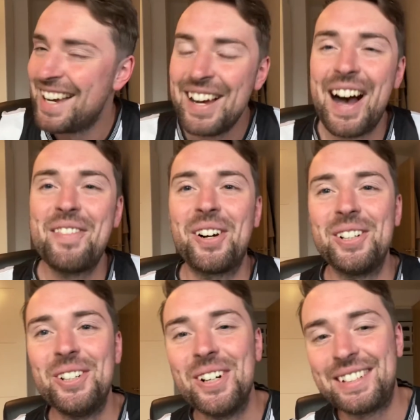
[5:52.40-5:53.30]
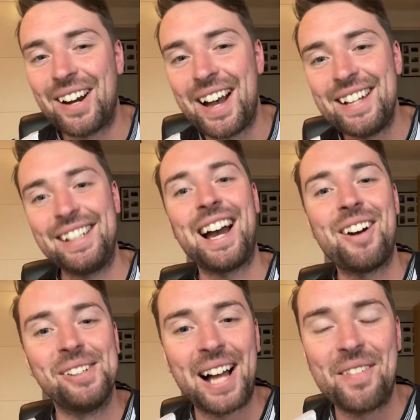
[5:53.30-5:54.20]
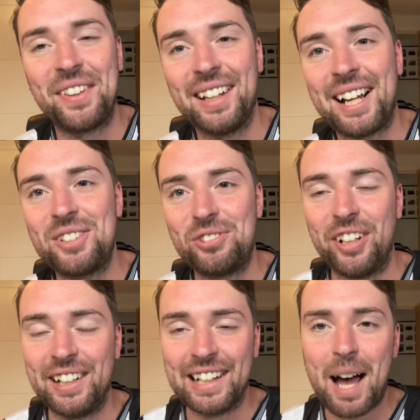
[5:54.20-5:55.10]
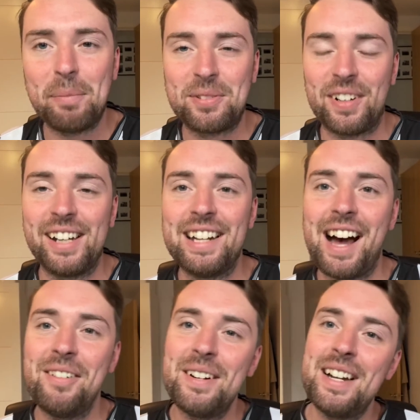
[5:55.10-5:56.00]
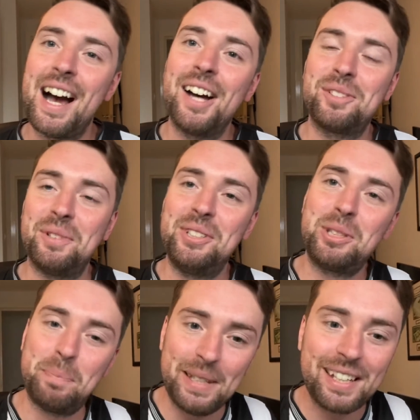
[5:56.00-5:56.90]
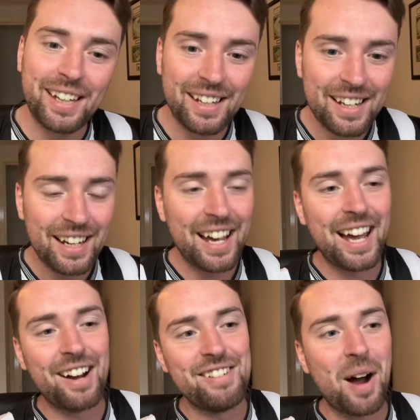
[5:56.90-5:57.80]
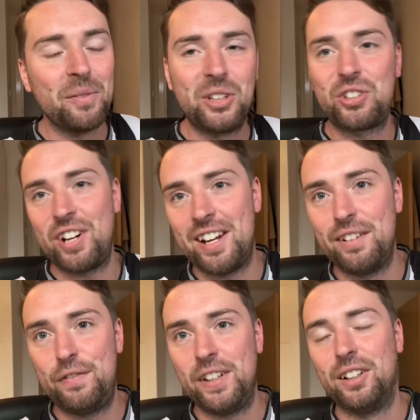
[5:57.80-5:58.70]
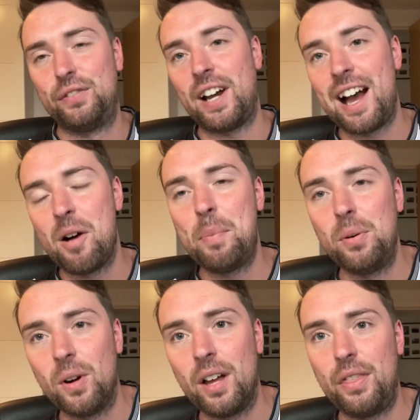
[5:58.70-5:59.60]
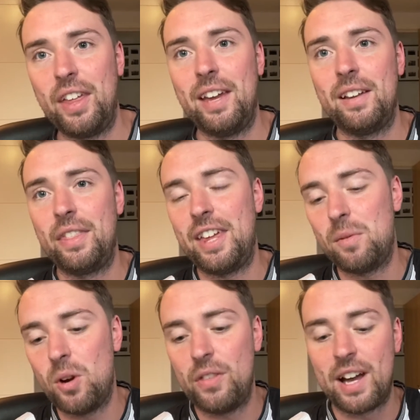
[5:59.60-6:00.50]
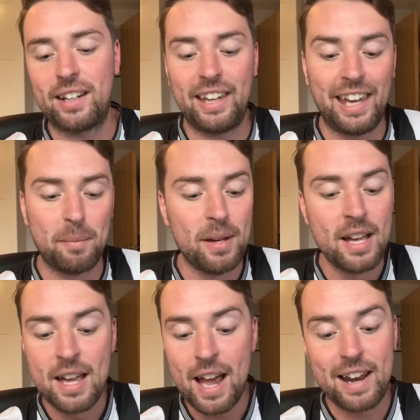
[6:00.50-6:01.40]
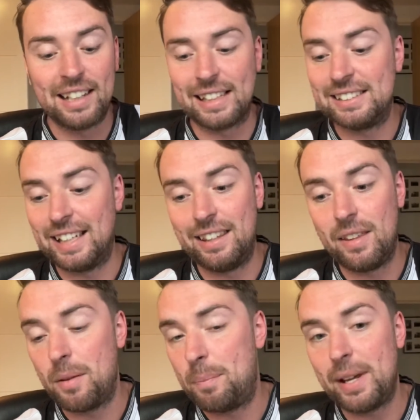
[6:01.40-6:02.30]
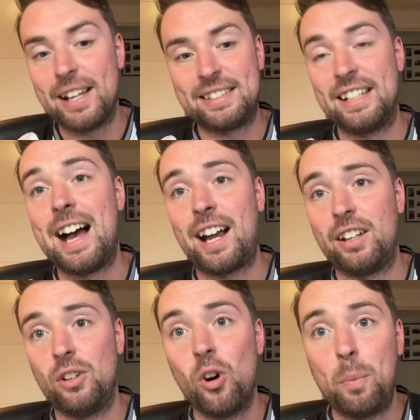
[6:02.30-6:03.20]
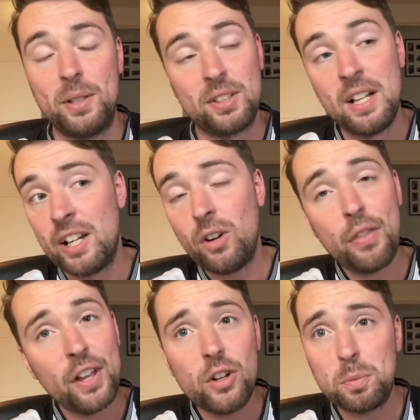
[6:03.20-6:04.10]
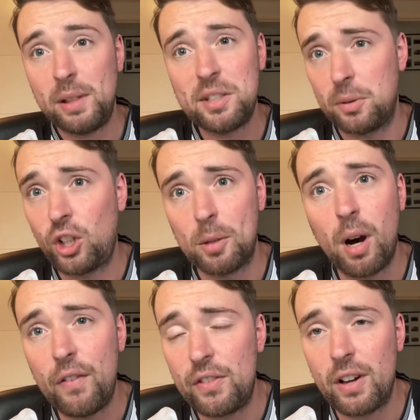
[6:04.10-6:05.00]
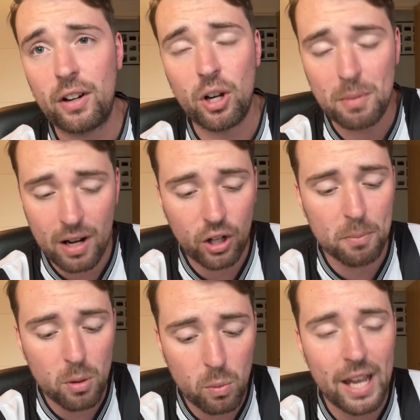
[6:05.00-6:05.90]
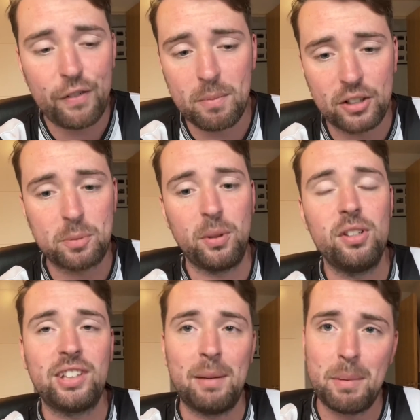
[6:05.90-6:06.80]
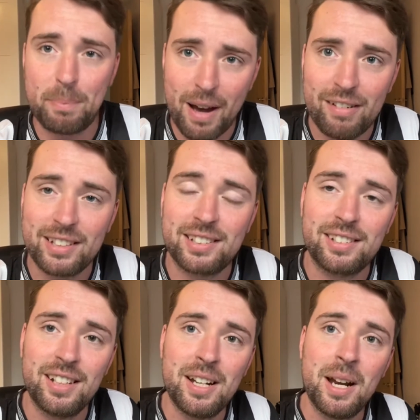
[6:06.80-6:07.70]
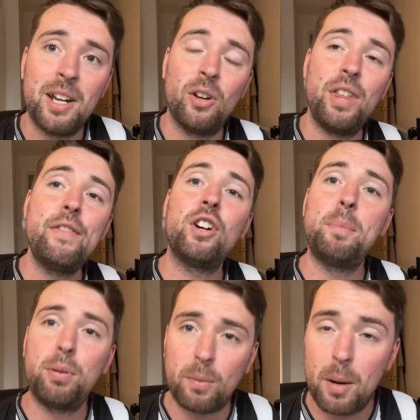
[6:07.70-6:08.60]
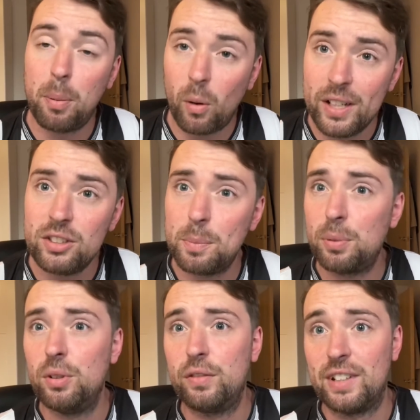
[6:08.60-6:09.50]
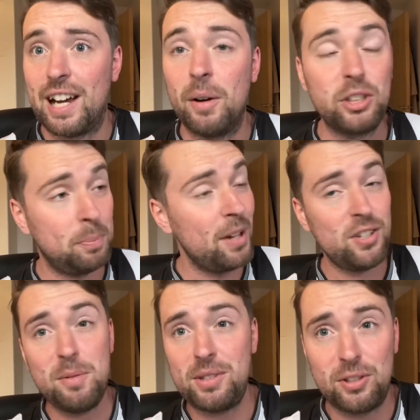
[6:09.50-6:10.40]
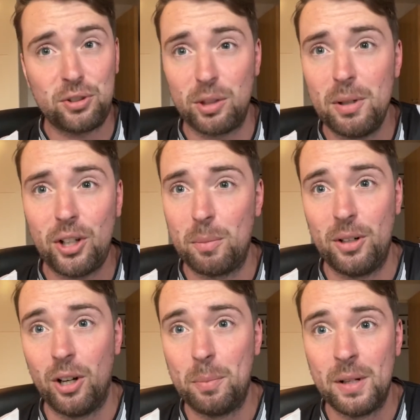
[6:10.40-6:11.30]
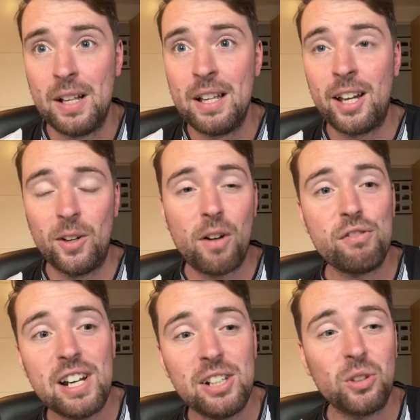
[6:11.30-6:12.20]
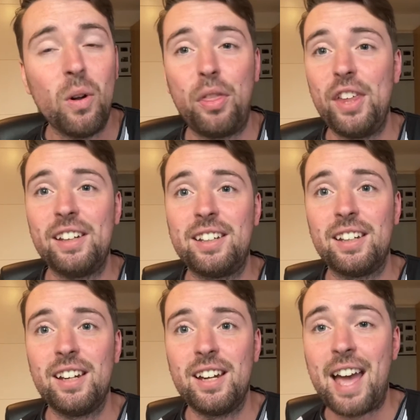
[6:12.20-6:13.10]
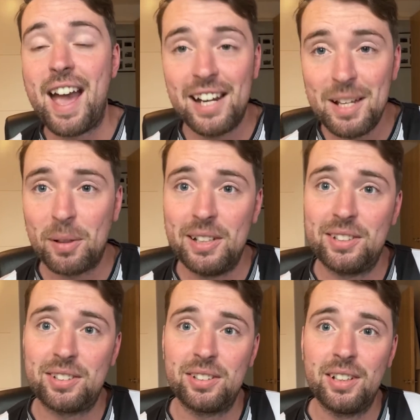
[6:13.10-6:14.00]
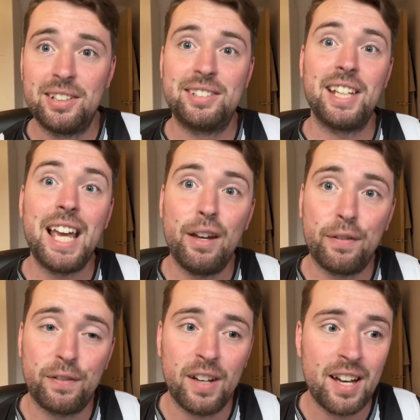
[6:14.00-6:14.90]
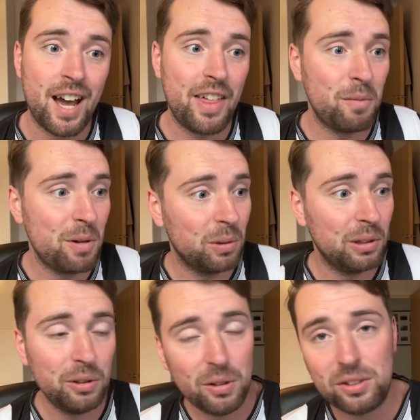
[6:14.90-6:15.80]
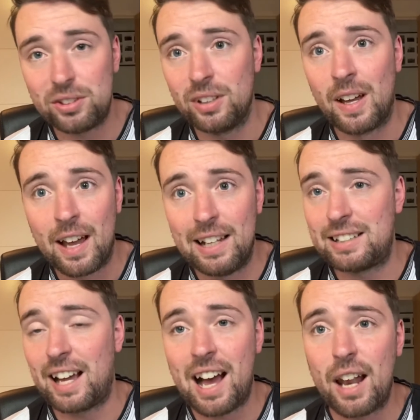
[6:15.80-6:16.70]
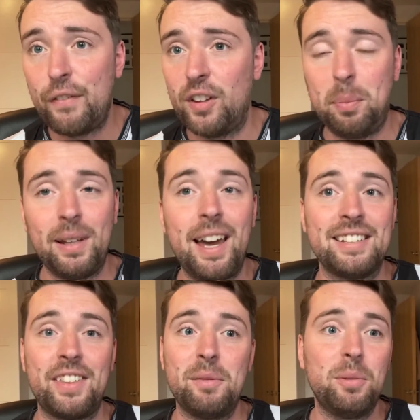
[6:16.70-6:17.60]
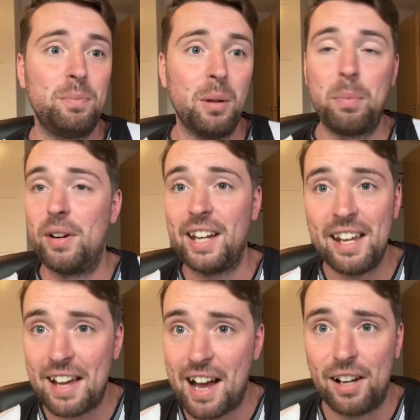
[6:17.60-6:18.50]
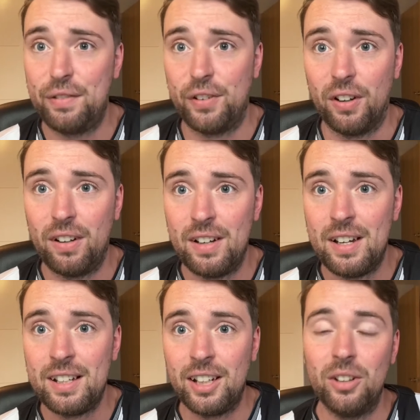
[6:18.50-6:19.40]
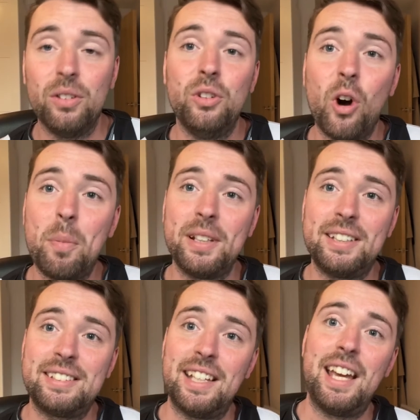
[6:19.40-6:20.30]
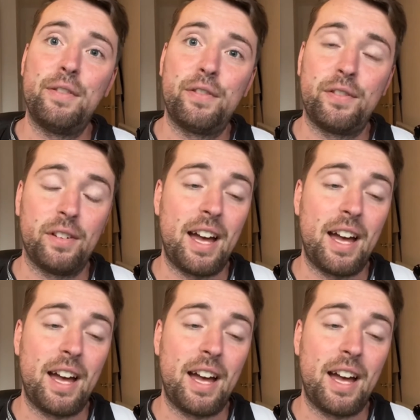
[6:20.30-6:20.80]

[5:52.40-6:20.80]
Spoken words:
I've got no doubt anyhow we'll have the lads running laps right now as we speak. Around the training field for how poor they were in that game. And as I say, the biggest thing can hope is, you know, I think those players would have come away from that Spurs game embarrassed. You know, they've got a point to prove now, especially with this summer coming up. You know, I really don't think anybody's safe. I think we will lose at least a handful of players, and I think we'll bring in a handful. You know, nobody's safe.